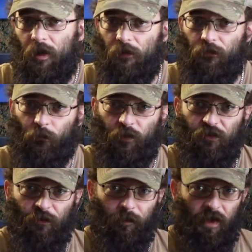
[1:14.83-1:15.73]
of the
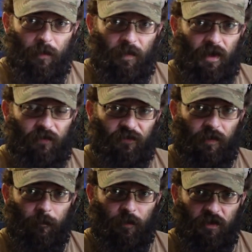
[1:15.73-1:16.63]
resupply box that
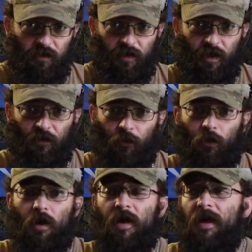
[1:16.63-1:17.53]
I'm putting
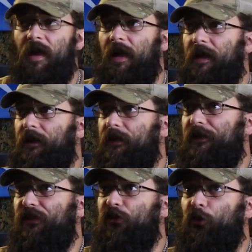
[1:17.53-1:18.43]
together
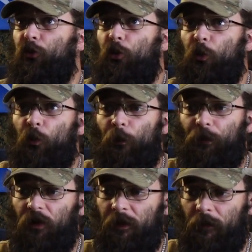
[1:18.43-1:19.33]
is to
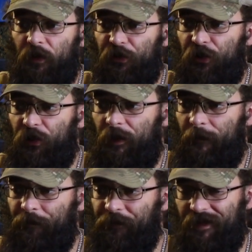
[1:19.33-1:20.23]
pretty much
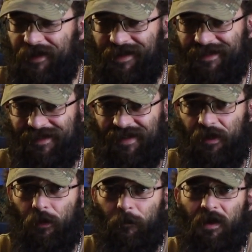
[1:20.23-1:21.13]
get it set
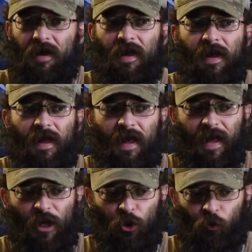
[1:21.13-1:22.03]
up,
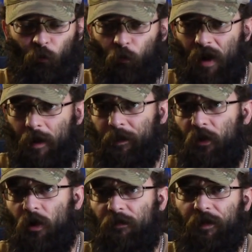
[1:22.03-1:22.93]
drop it
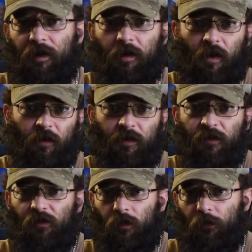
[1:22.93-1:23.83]
off in an
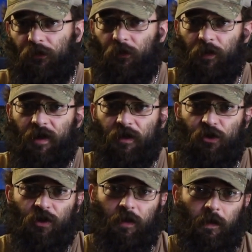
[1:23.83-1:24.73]
undisclosed
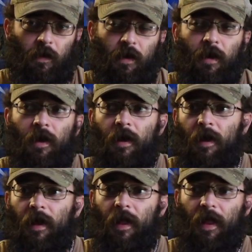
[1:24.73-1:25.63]
location,
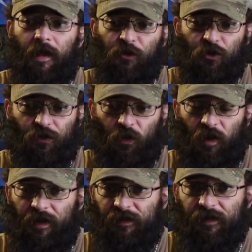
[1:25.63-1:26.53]
and just
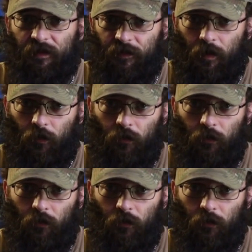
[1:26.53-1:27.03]
let it sit there